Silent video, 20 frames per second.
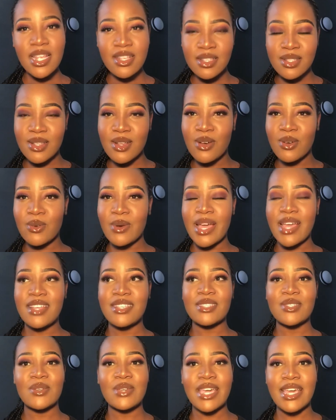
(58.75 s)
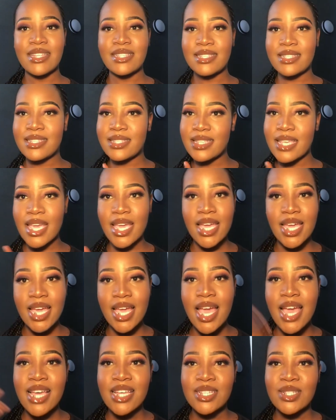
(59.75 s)
so as you can see
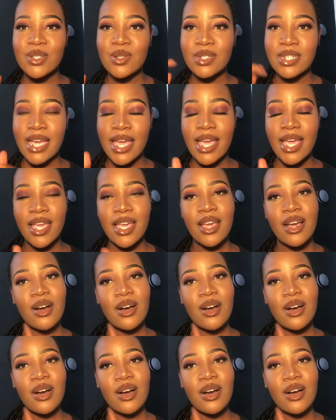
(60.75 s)
today